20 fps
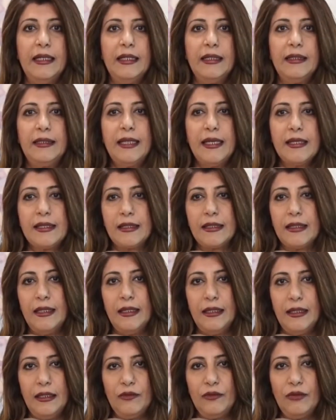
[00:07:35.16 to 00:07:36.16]
This
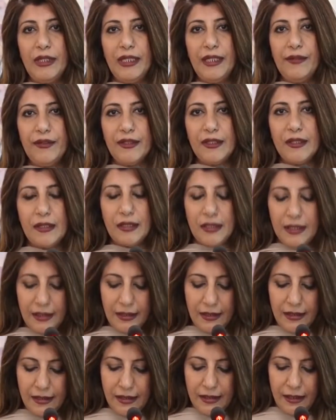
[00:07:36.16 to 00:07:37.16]
relief
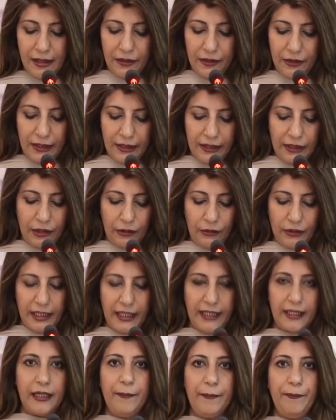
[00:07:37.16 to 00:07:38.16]
assistance
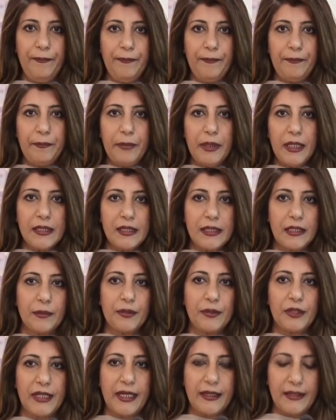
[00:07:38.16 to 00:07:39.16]
included personal
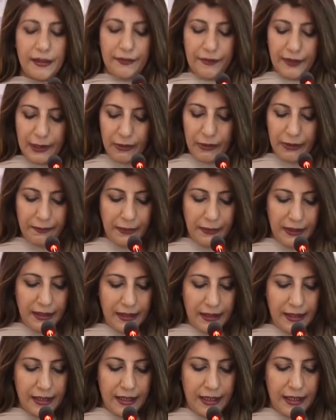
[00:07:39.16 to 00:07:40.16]
protective
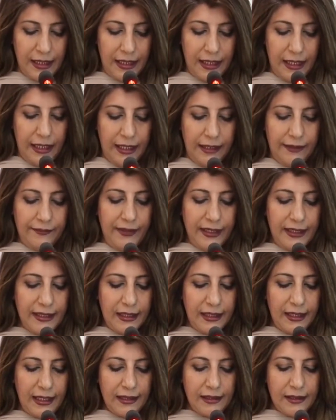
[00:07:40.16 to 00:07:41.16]
equipment,
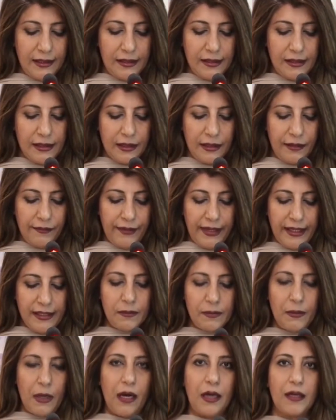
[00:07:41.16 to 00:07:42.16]
ventilators, face
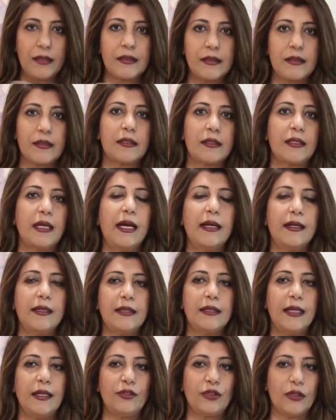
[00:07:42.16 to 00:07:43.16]
masks, and
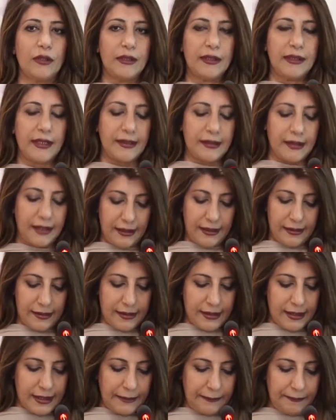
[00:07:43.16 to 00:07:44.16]
essential test
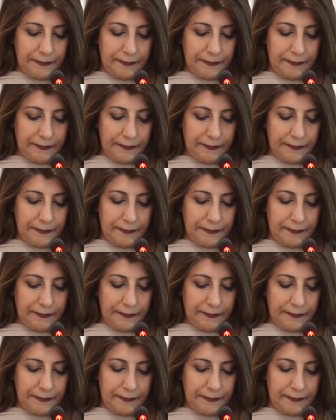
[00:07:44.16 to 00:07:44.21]
kits.